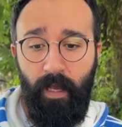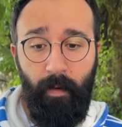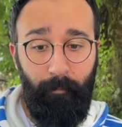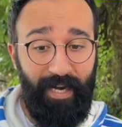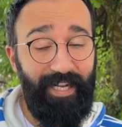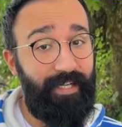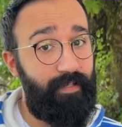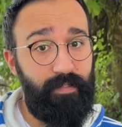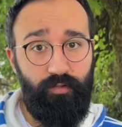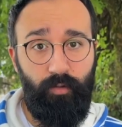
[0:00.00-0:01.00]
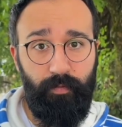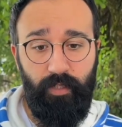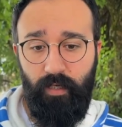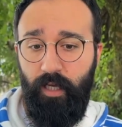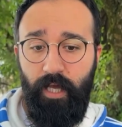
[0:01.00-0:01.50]
But I didn't stop
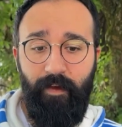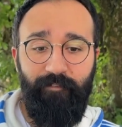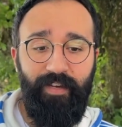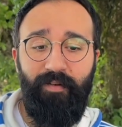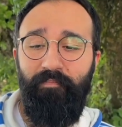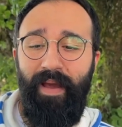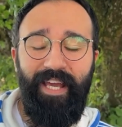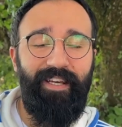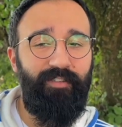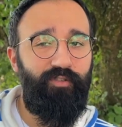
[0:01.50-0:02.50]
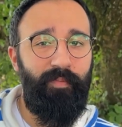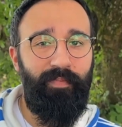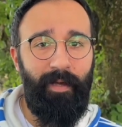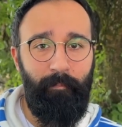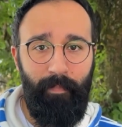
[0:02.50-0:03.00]
there. We are making
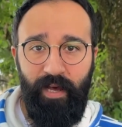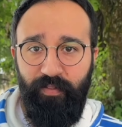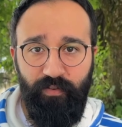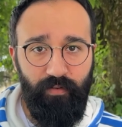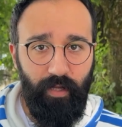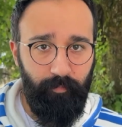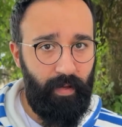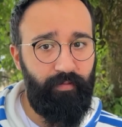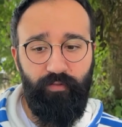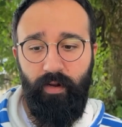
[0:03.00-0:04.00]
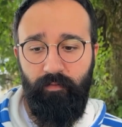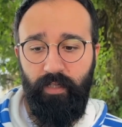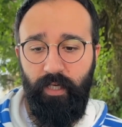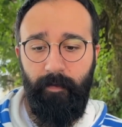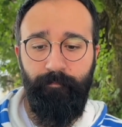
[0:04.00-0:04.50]
Nureply better and better every
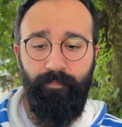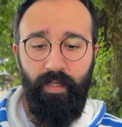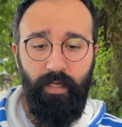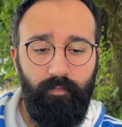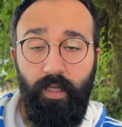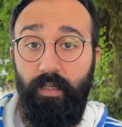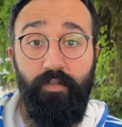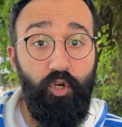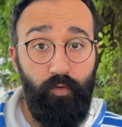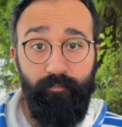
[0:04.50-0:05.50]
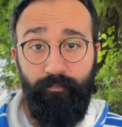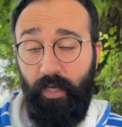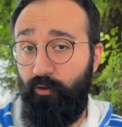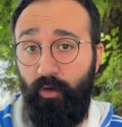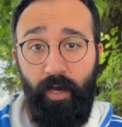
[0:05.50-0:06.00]
day. So
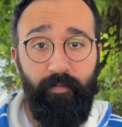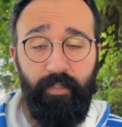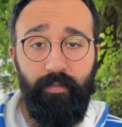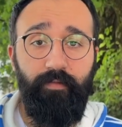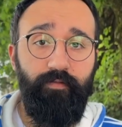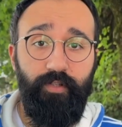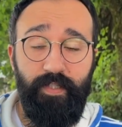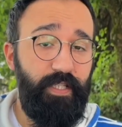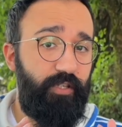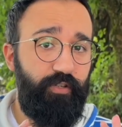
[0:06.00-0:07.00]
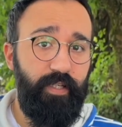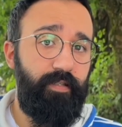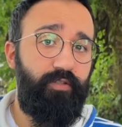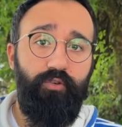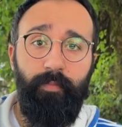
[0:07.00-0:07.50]
there you have it. This is the real
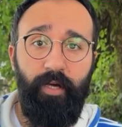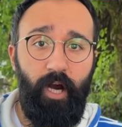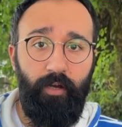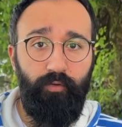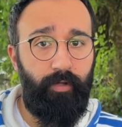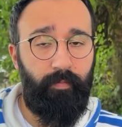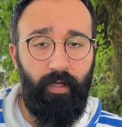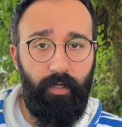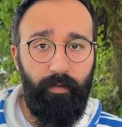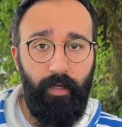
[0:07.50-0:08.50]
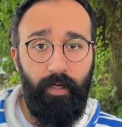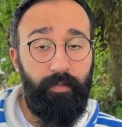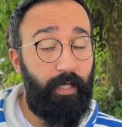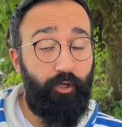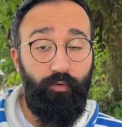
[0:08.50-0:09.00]
story behind Nureply.
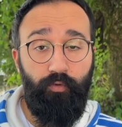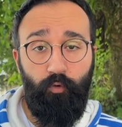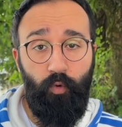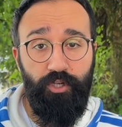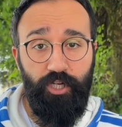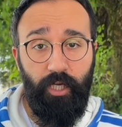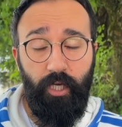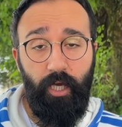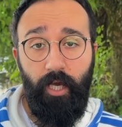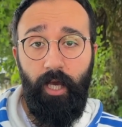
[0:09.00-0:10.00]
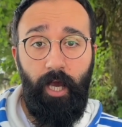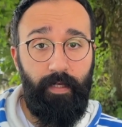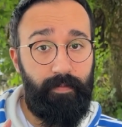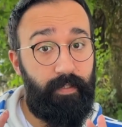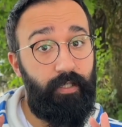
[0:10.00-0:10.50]
Thank you for watching
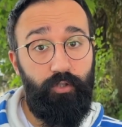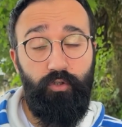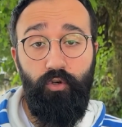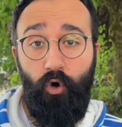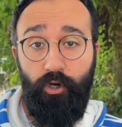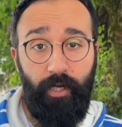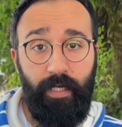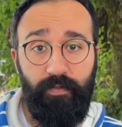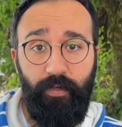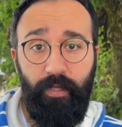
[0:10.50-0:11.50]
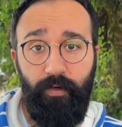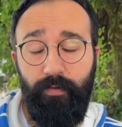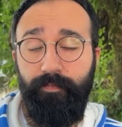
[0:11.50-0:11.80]
and see you on the next video.